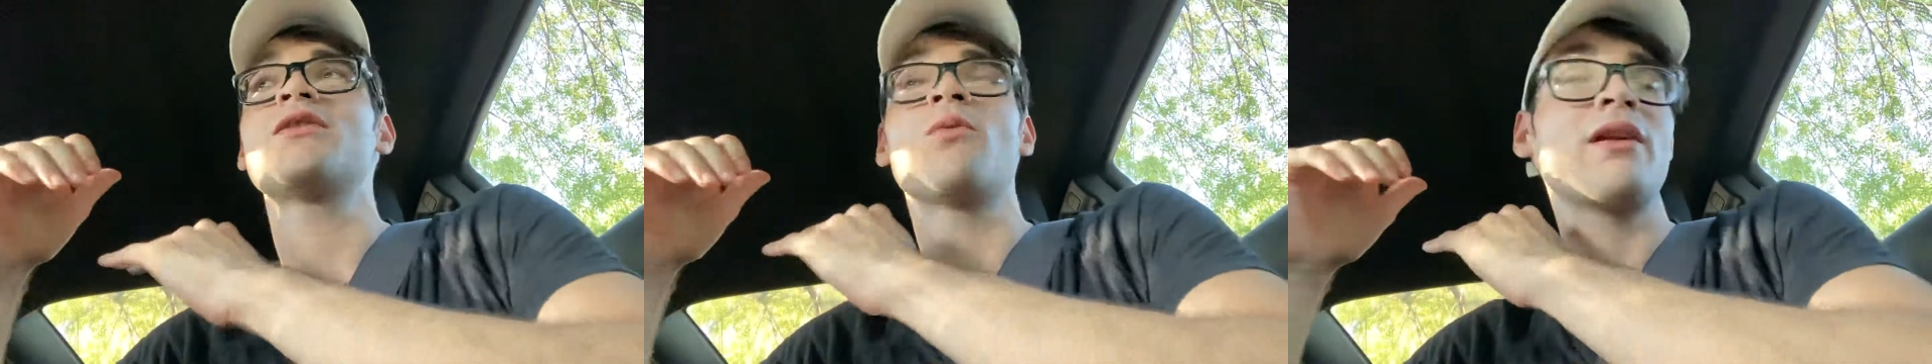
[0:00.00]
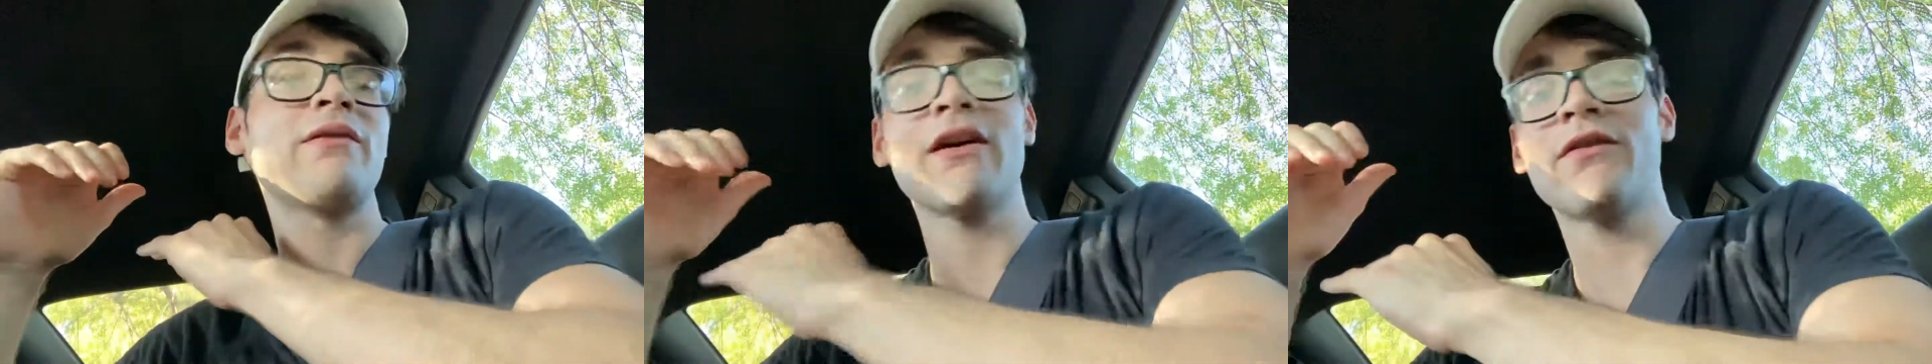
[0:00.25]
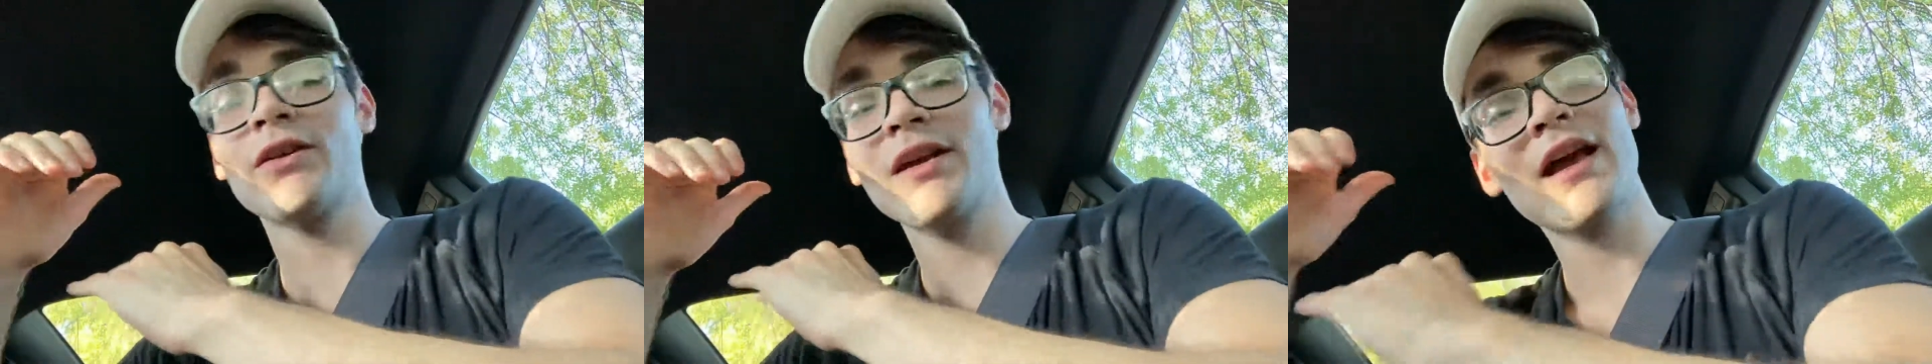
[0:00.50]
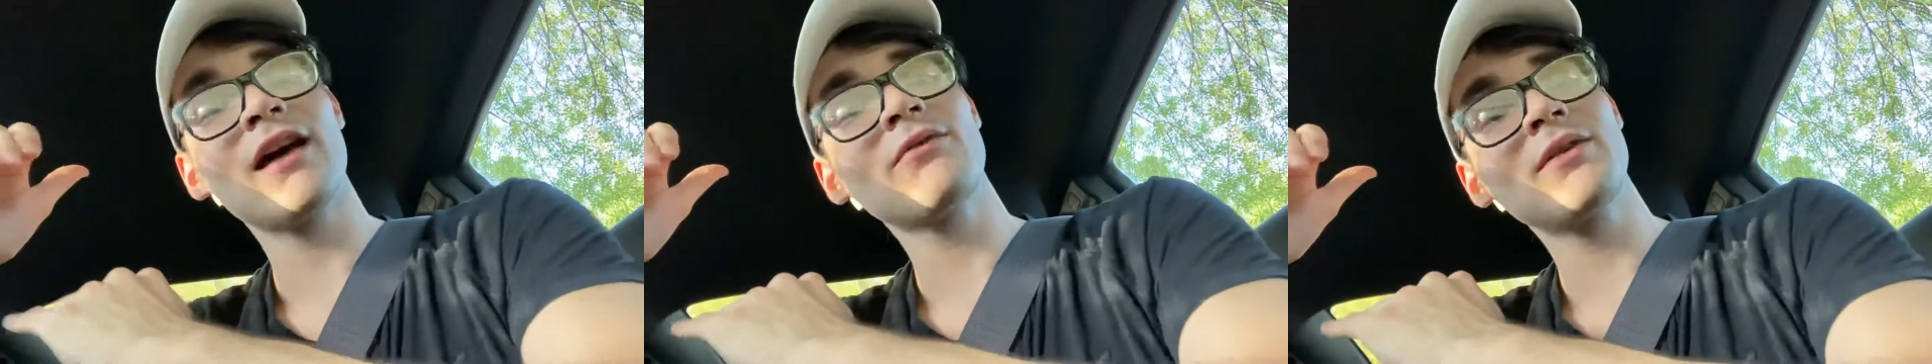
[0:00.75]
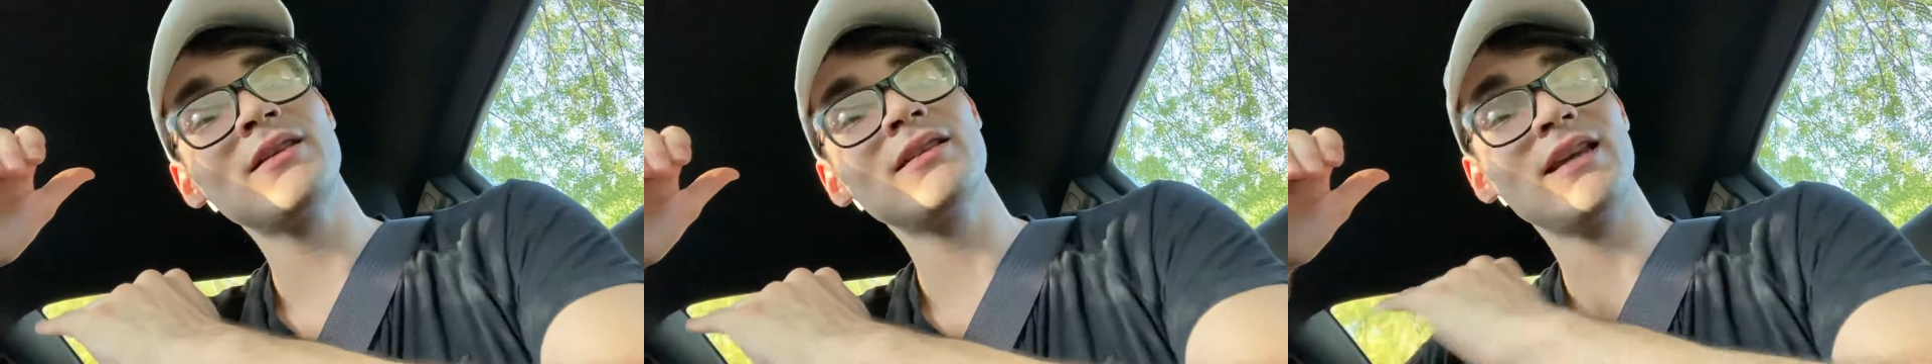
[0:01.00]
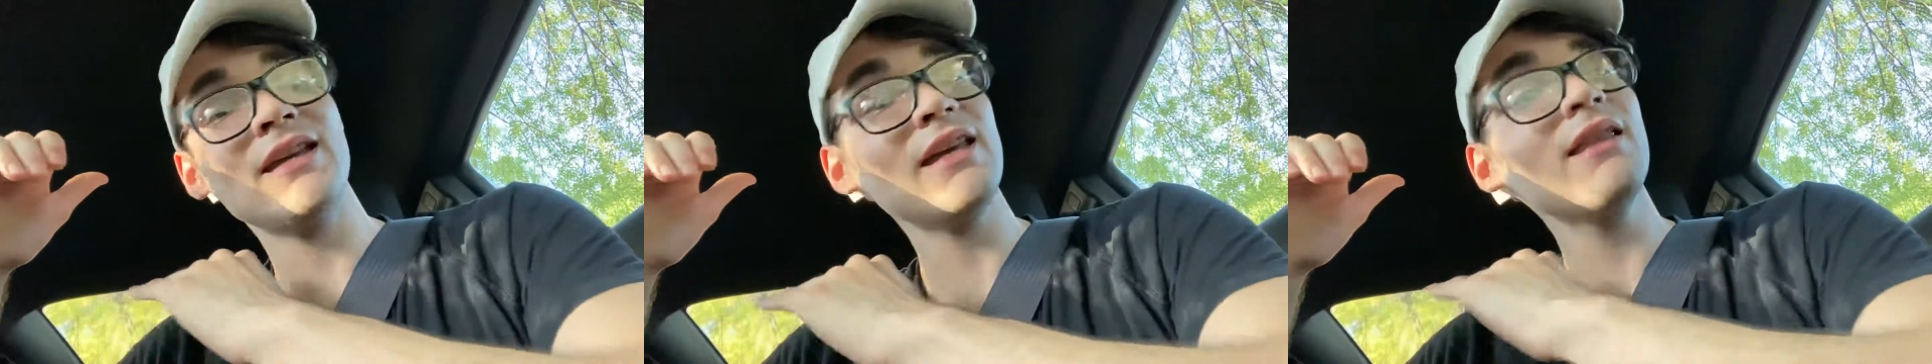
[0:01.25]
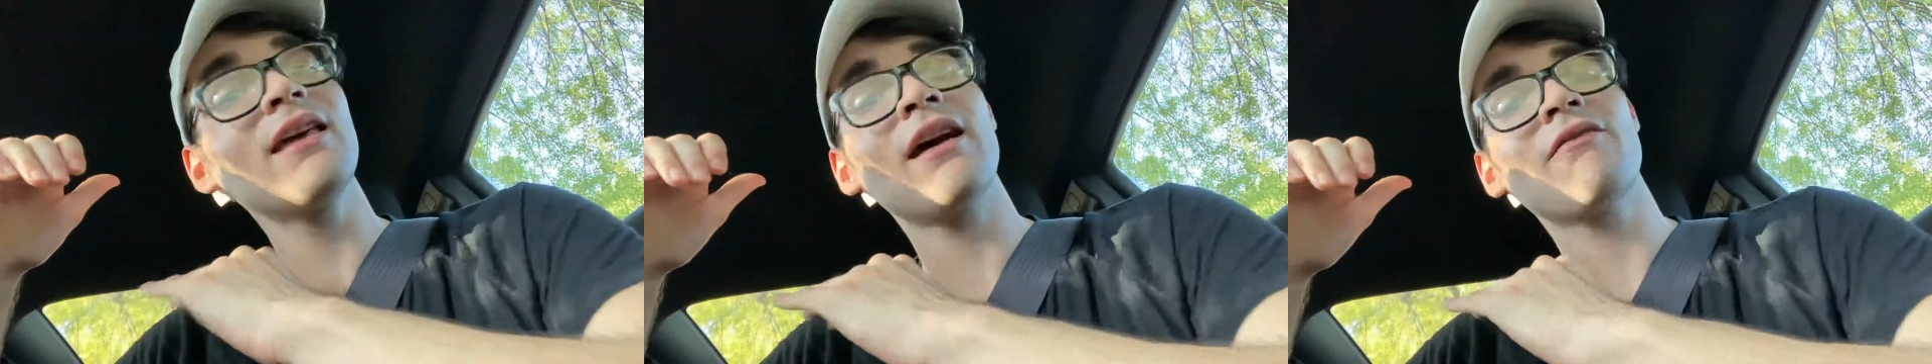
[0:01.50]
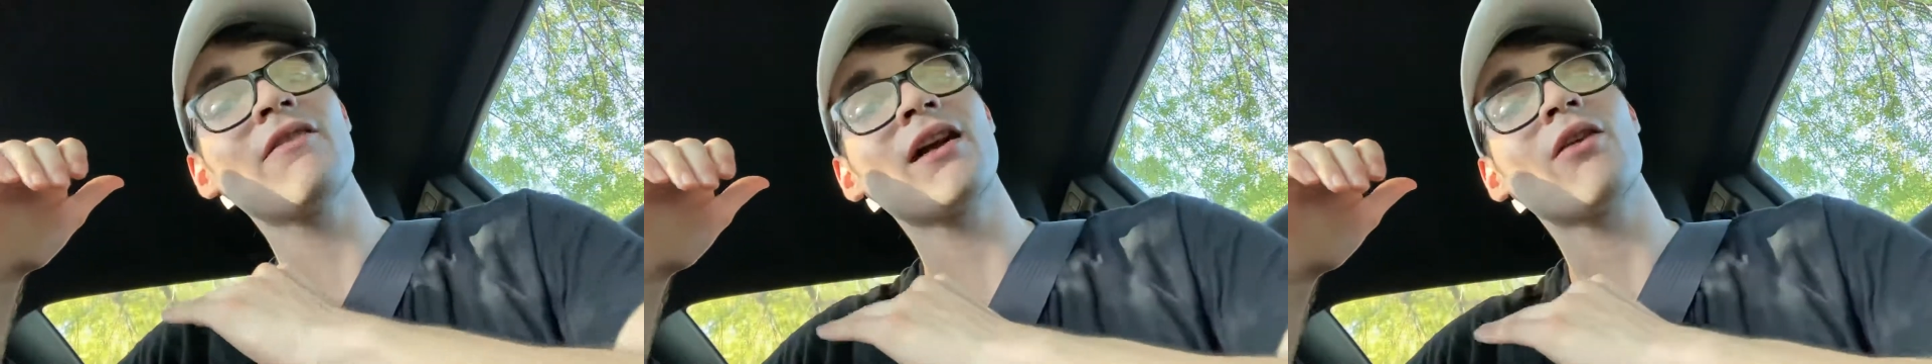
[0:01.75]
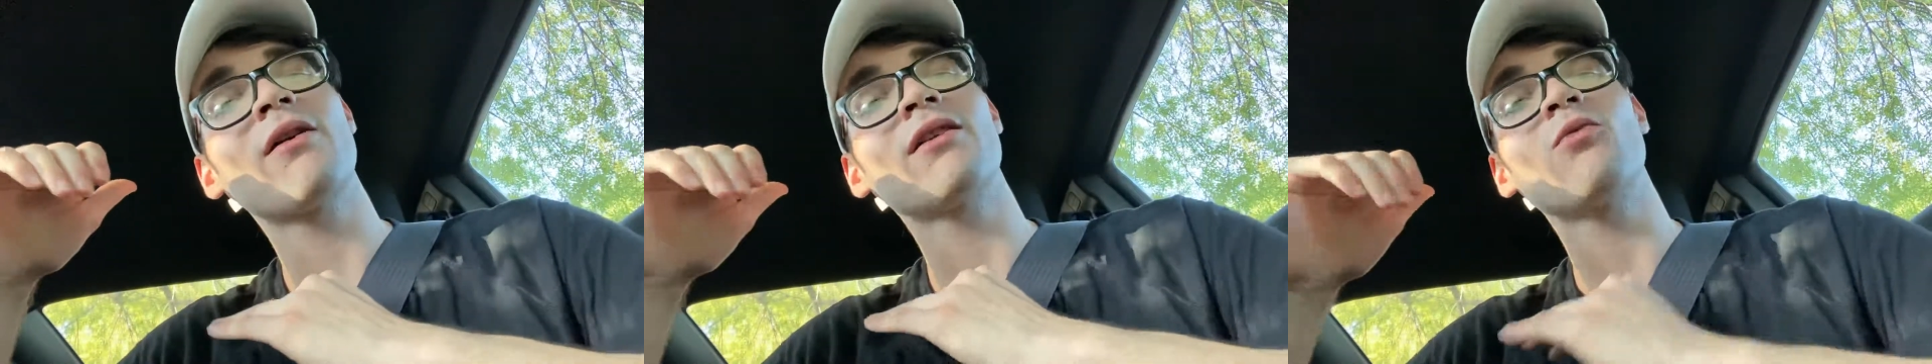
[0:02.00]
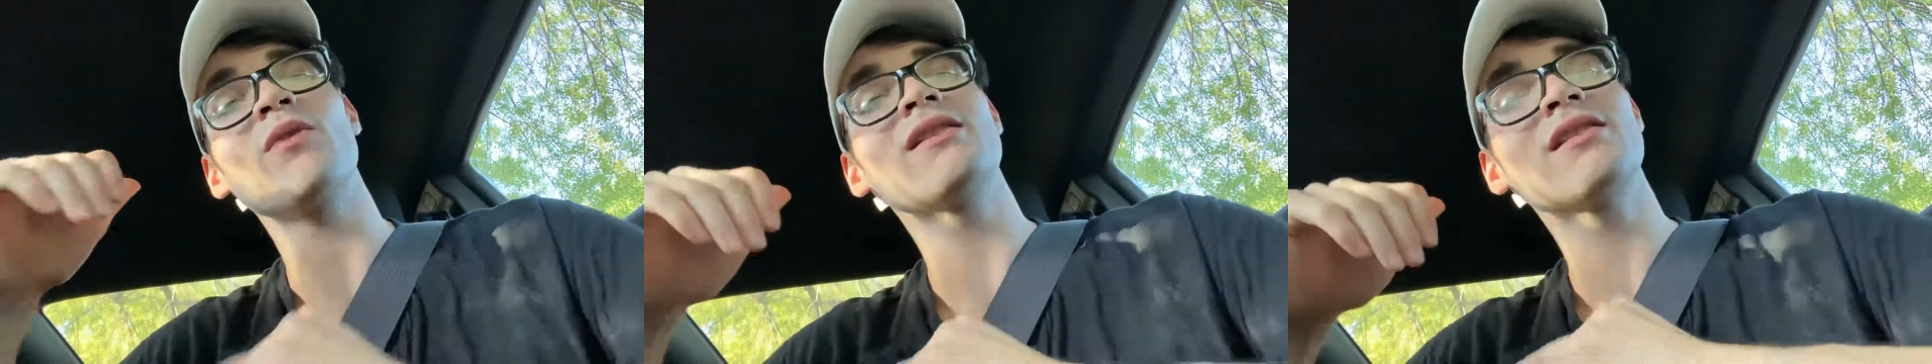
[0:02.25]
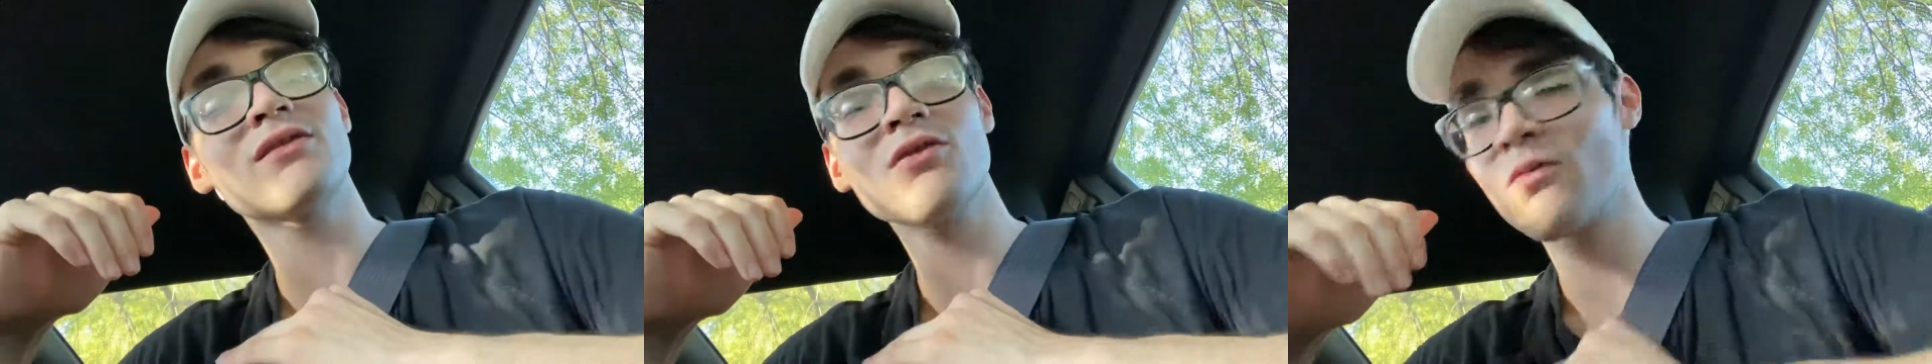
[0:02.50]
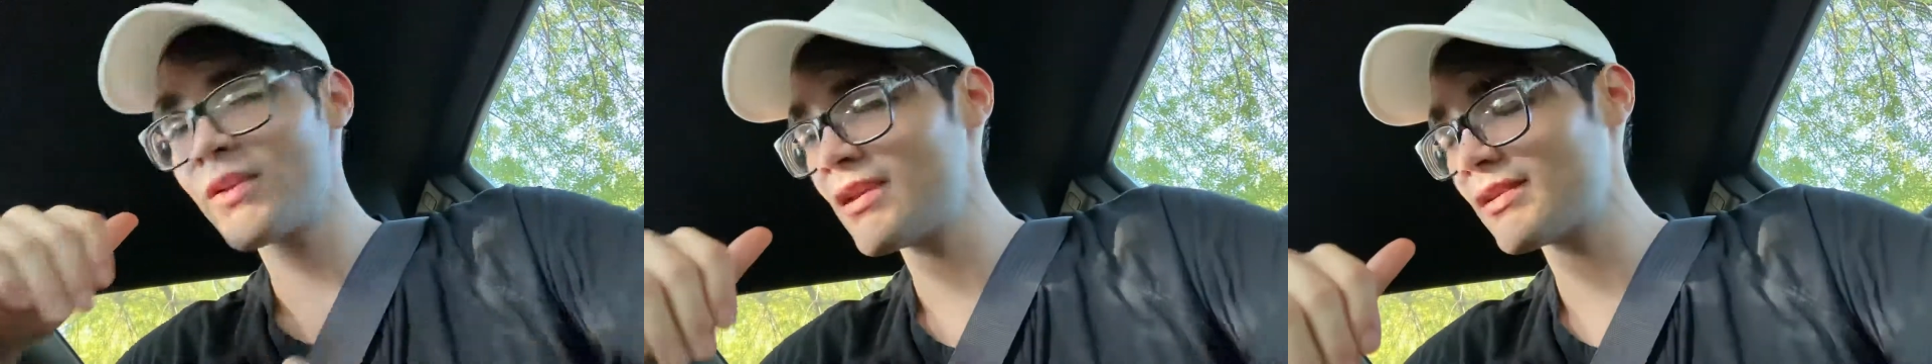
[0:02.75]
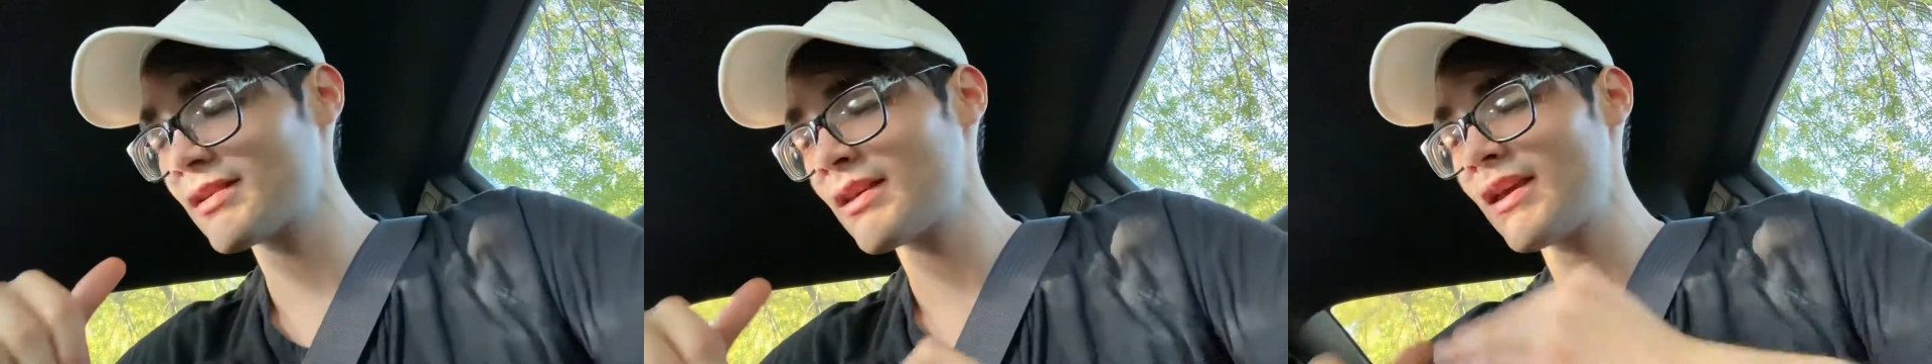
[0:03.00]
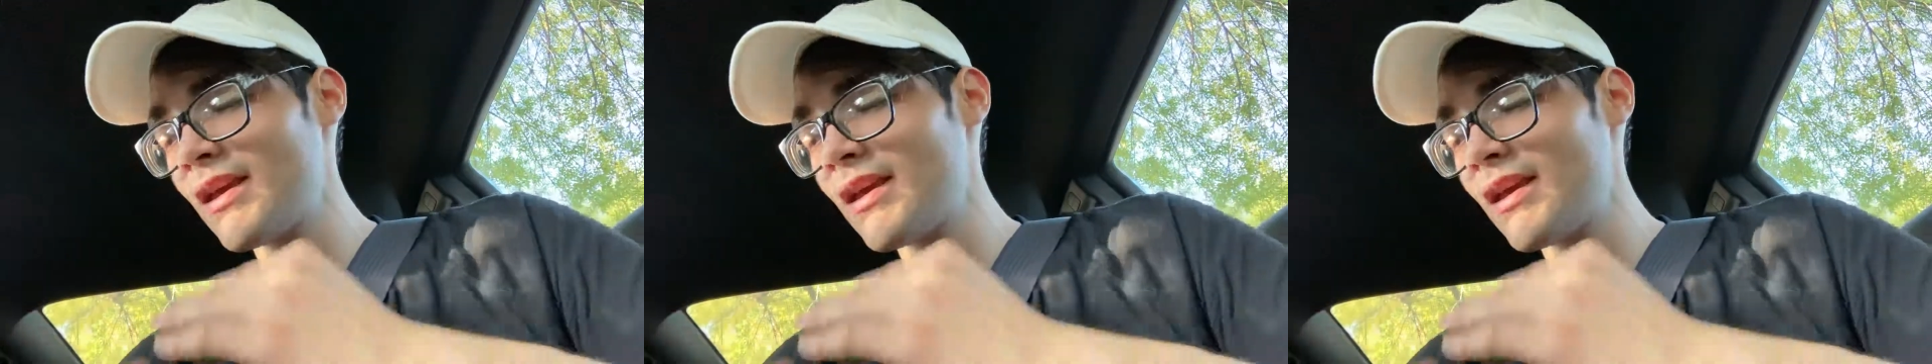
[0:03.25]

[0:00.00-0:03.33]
2500 calories and eat that for like around a week to two weeks.